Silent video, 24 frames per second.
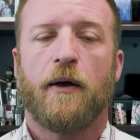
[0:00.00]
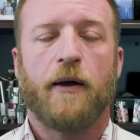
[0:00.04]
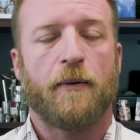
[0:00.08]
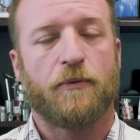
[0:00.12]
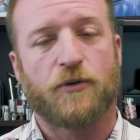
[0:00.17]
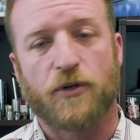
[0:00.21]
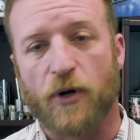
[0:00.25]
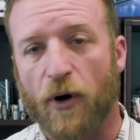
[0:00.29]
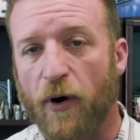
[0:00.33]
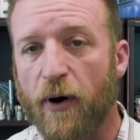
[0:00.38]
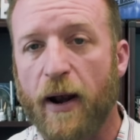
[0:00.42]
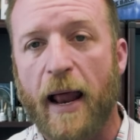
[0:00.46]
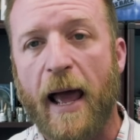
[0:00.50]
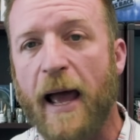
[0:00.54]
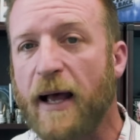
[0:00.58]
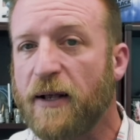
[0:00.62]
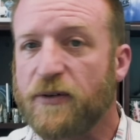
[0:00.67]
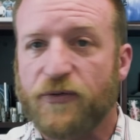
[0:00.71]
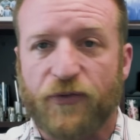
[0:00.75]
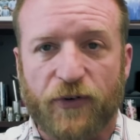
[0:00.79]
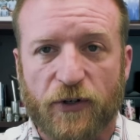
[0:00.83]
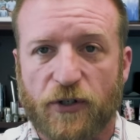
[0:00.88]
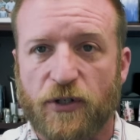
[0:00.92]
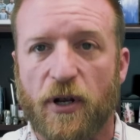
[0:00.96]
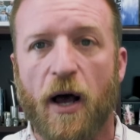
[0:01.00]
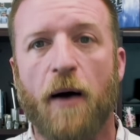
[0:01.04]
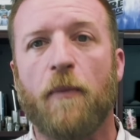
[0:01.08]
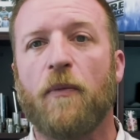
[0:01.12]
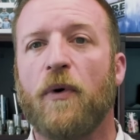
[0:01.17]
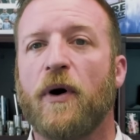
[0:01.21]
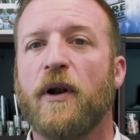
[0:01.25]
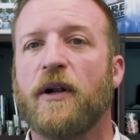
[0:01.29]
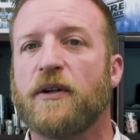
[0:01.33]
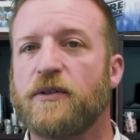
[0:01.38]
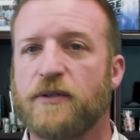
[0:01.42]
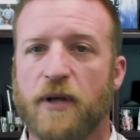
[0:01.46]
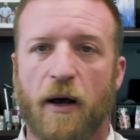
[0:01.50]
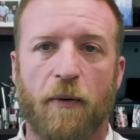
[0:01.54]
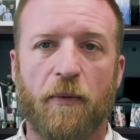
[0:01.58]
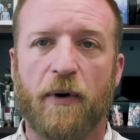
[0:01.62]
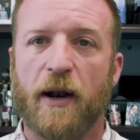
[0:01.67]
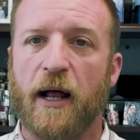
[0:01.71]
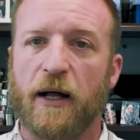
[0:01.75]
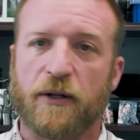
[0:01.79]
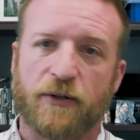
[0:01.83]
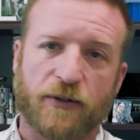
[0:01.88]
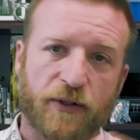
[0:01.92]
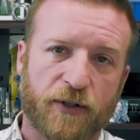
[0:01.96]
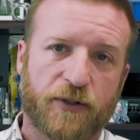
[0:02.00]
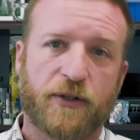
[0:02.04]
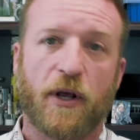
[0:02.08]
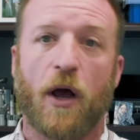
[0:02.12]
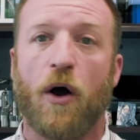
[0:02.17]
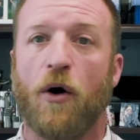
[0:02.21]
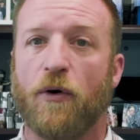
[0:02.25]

I'm sure it has for someone, and someone else would say,